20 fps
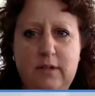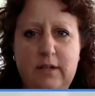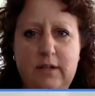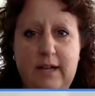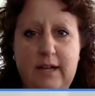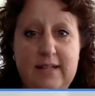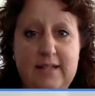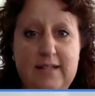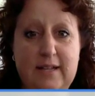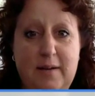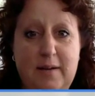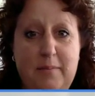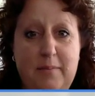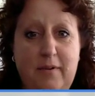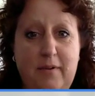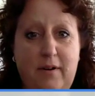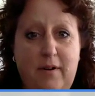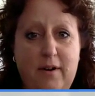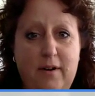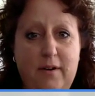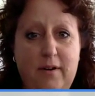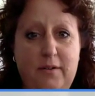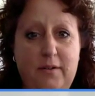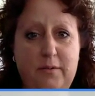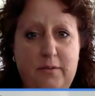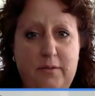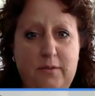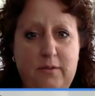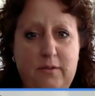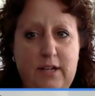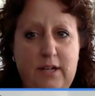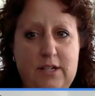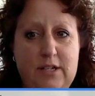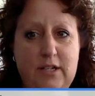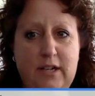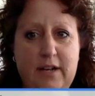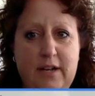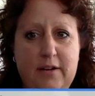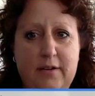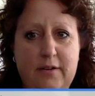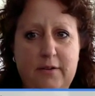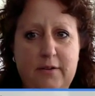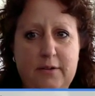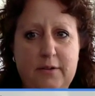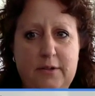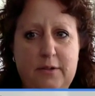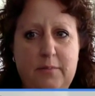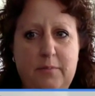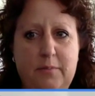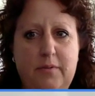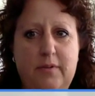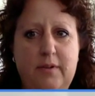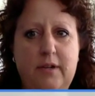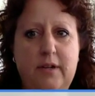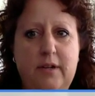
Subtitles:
heads up our Google Educator group